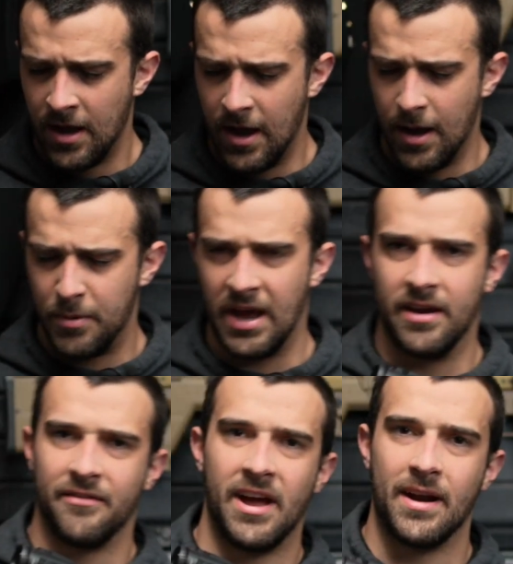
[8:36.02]
But yeah, I
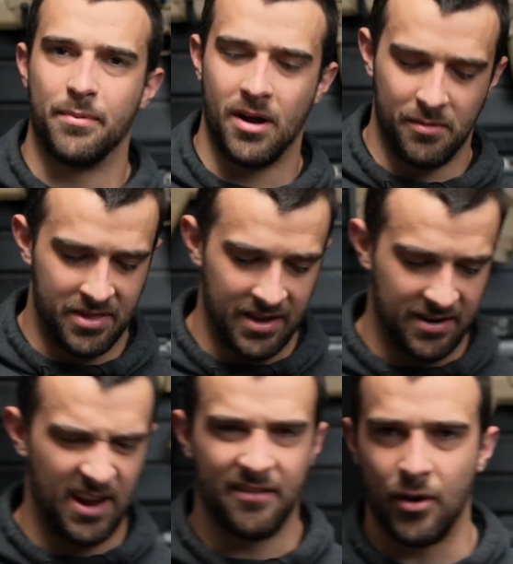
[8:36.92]
never had a problem with it
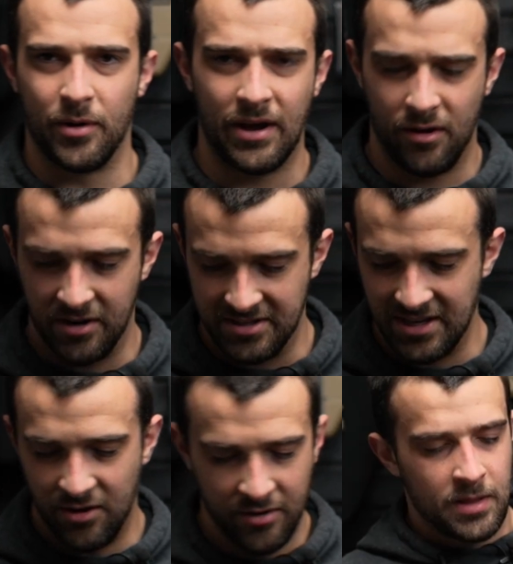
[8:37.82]
kind of going out on its own.